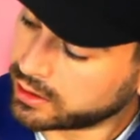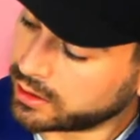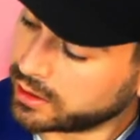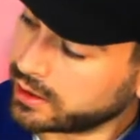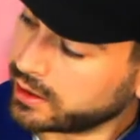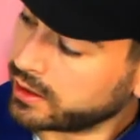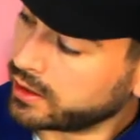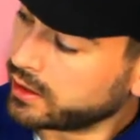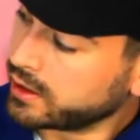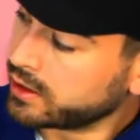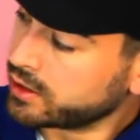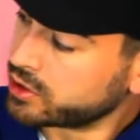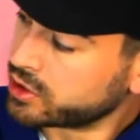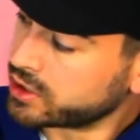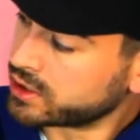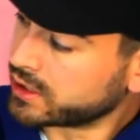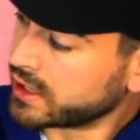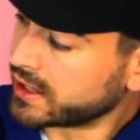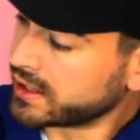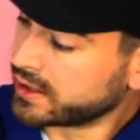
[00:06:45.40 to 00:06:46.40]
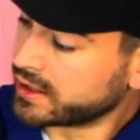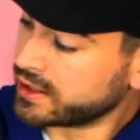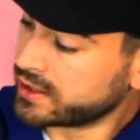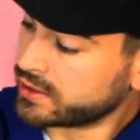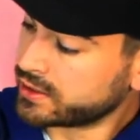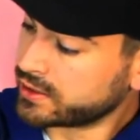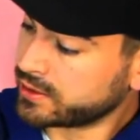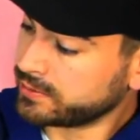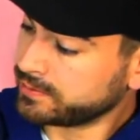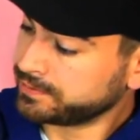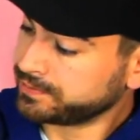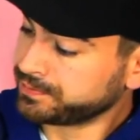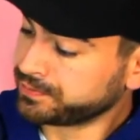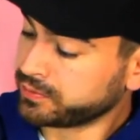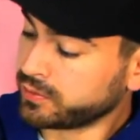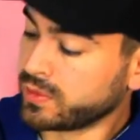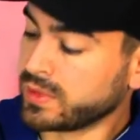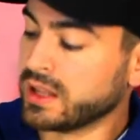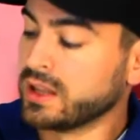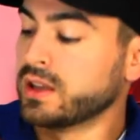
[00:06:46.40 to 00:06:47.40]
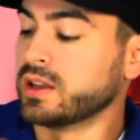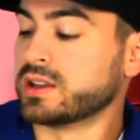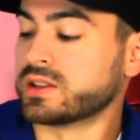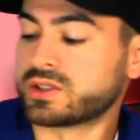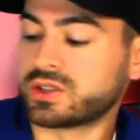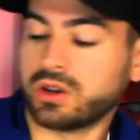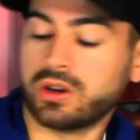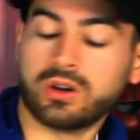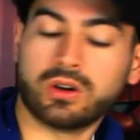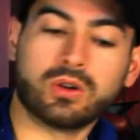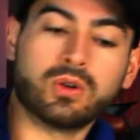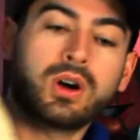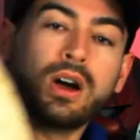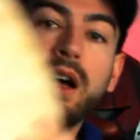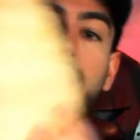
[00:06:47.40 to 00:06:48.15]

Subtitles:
in there just like this. So